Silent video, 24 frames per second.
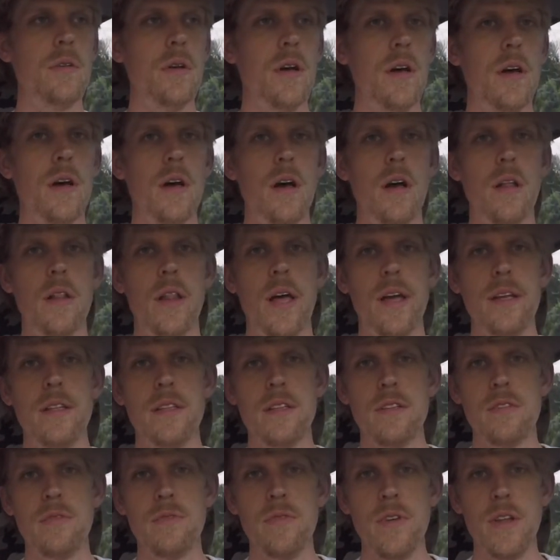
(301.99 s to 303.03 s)
Uh, like
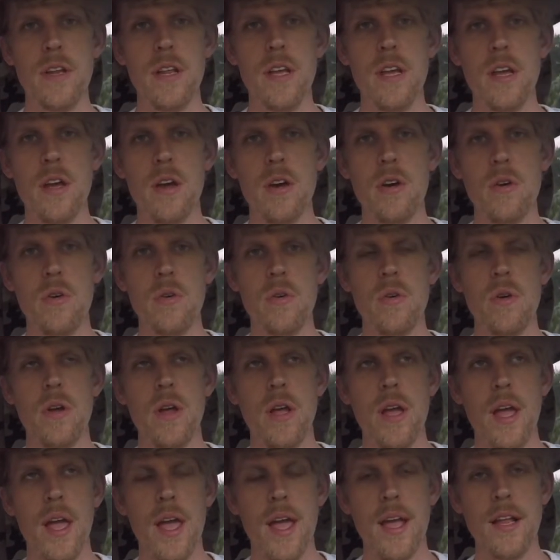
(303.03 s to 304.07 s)
this video
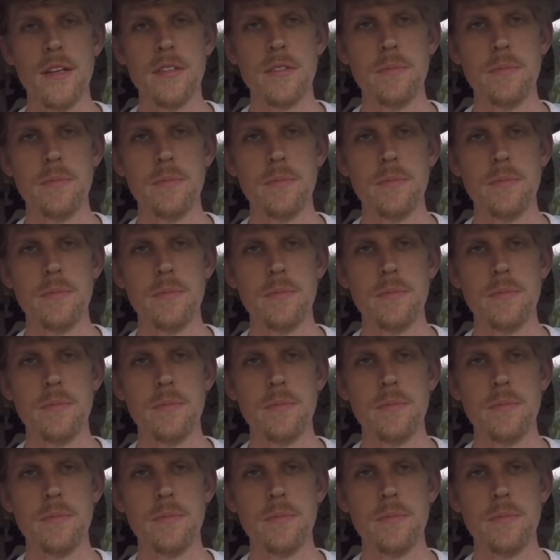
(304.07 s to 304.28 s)
and